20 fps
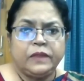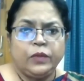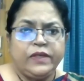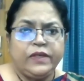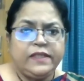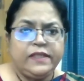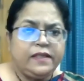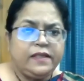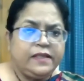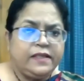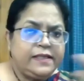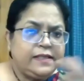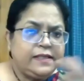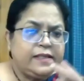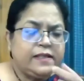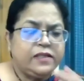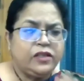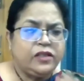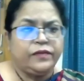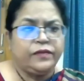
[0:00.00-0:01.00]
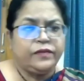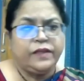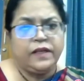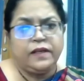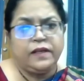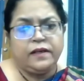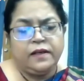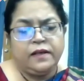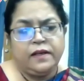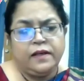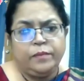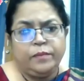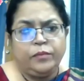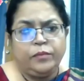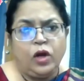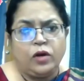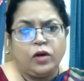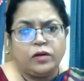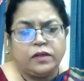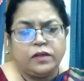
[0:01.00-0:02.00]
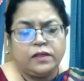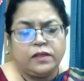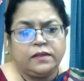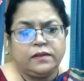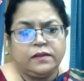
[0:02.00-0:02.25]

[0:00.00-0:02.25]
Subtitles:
What is the distance of the block?